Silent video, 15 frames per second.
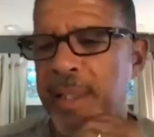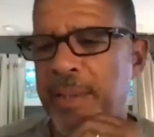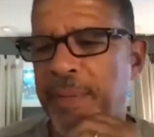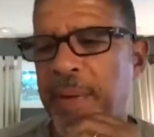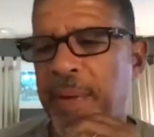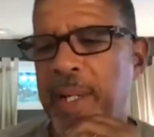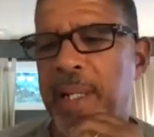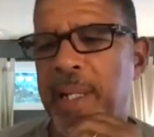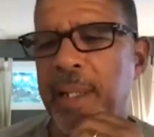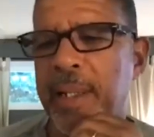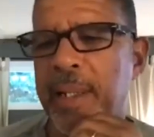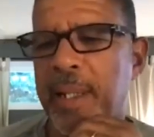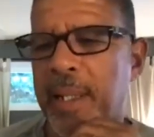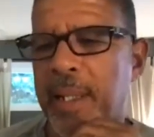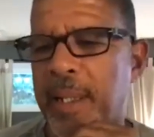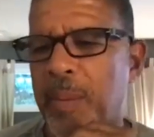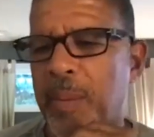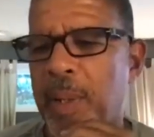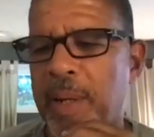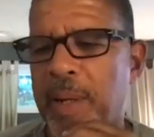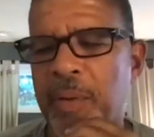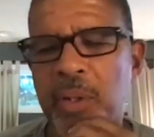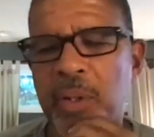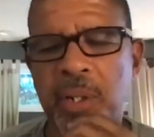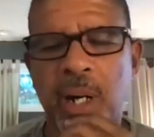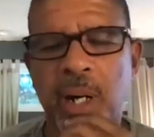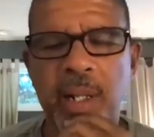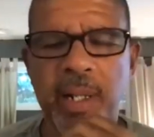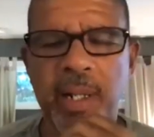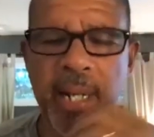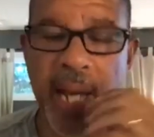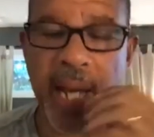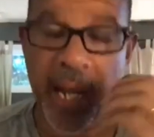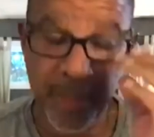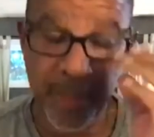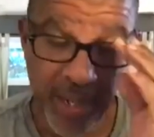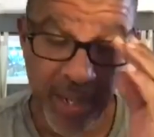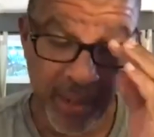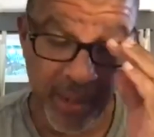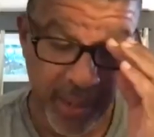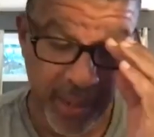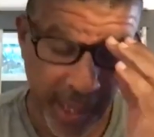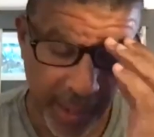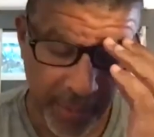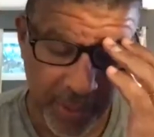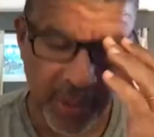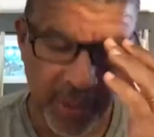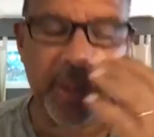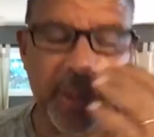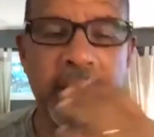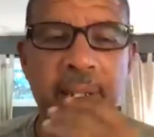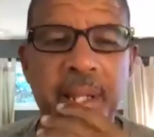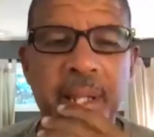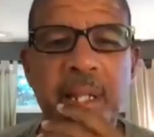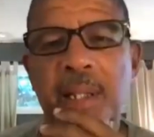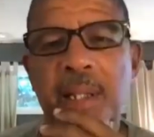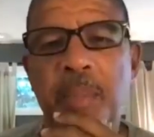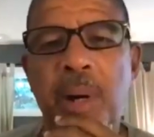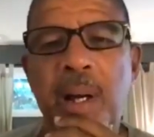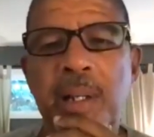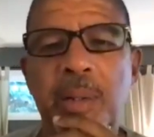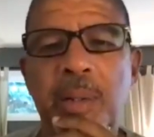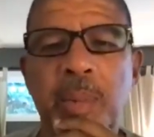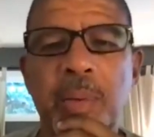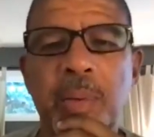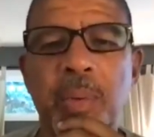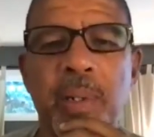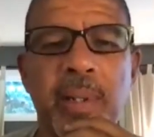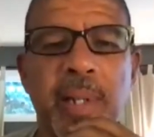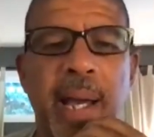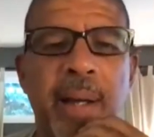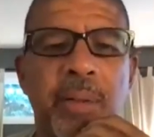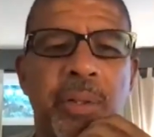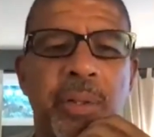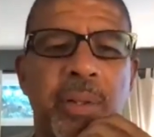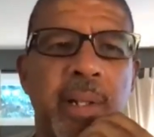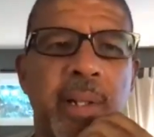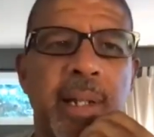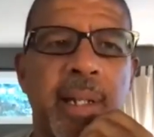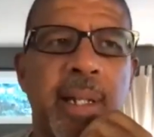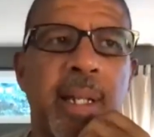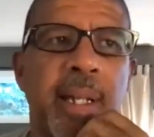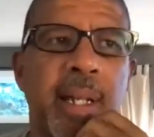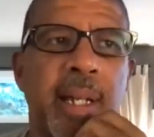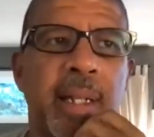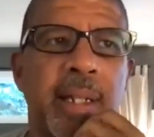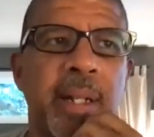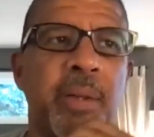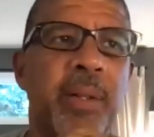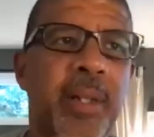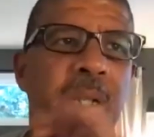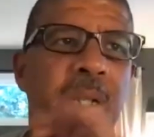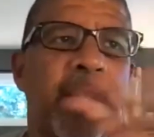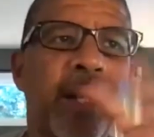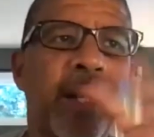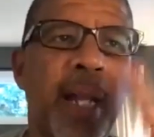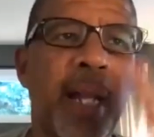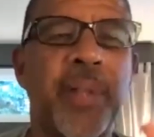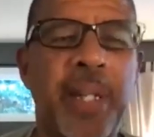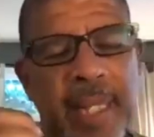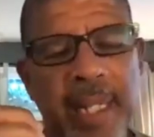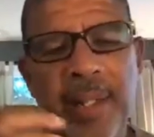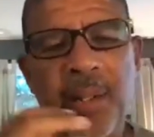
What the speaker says: It's funny. When I first started in animation, the thing that surprised me was there are a lot of